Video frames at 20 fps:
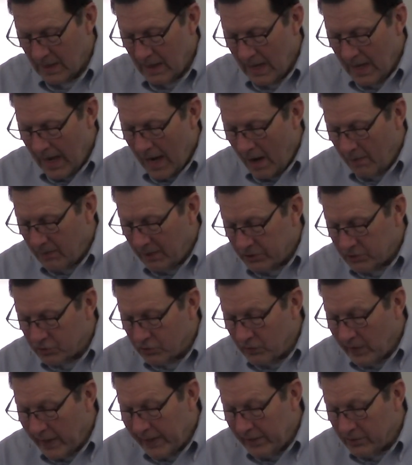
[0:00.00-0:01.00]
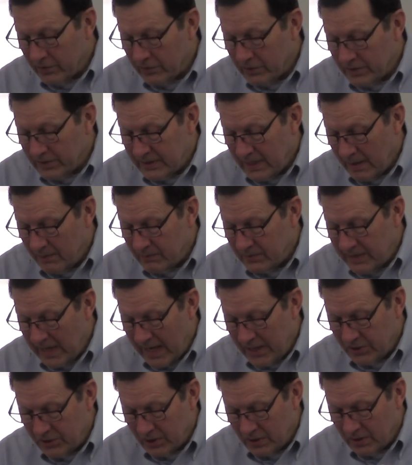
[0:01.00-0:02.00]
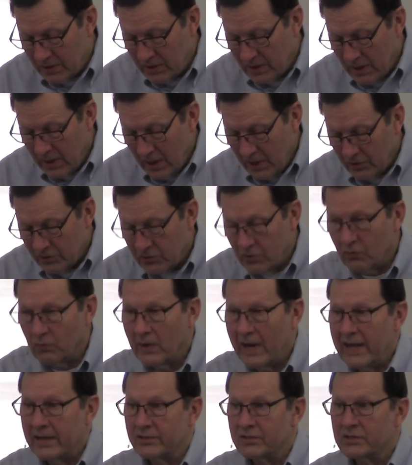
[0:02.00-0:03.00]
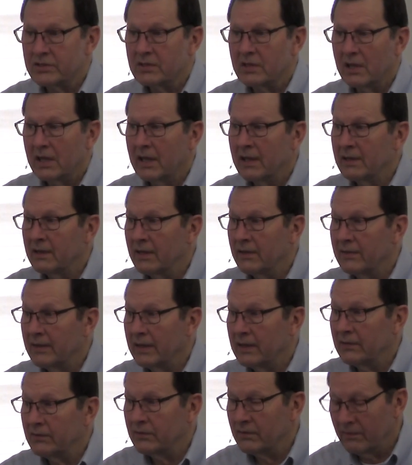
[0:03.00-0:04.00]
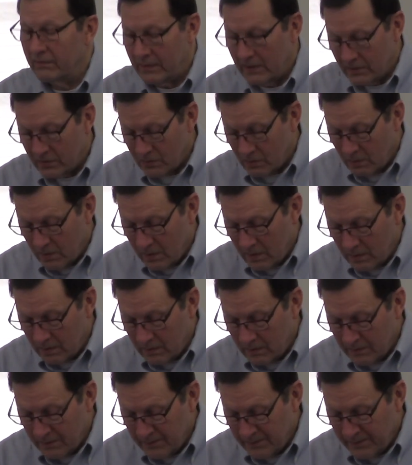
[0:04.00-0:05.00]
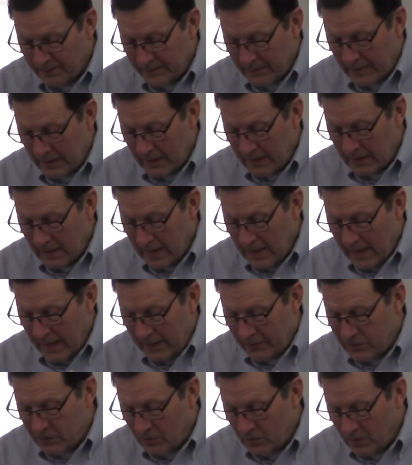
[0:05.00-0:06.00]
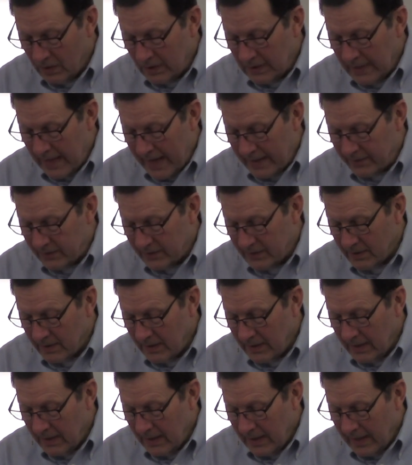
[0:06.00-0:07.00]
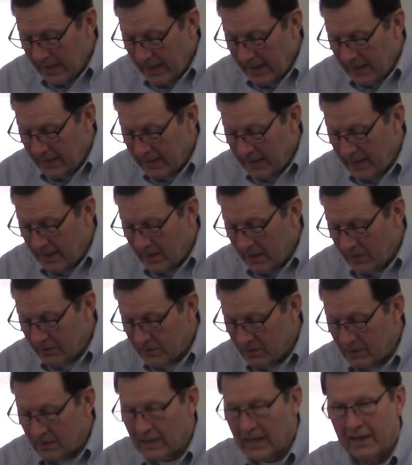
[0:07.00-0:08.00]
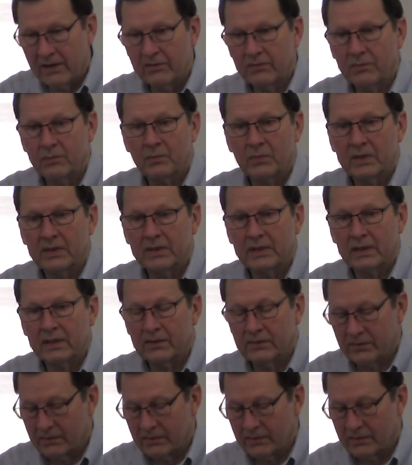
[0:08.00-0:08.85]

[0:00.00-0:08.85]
How much greater the temptation to rest in the things of this world and to neglect any other life but this.